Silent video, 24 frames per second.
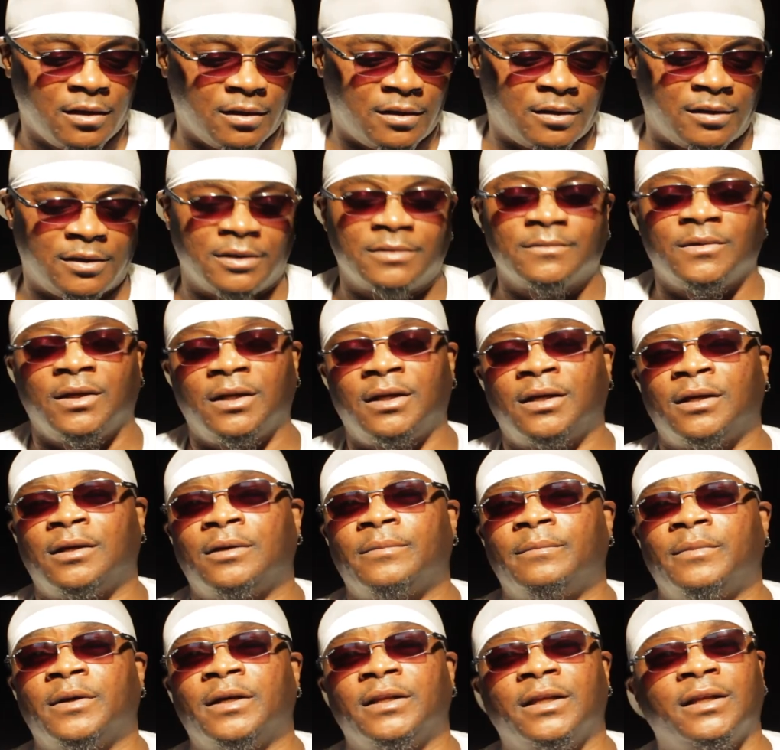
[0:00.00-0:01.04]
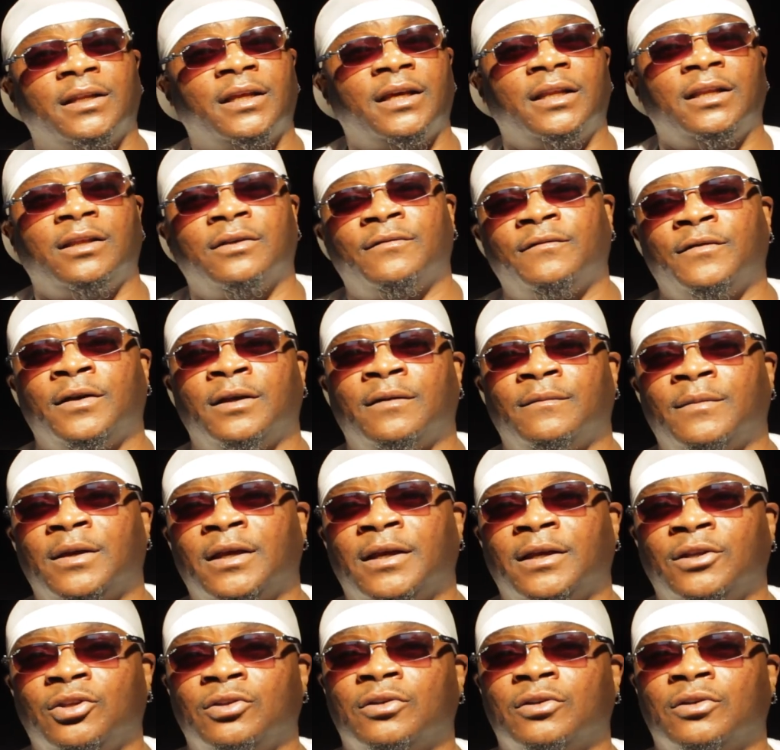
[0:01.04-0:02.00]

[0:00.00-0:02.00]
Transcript: Um, yeah, but in any event, man,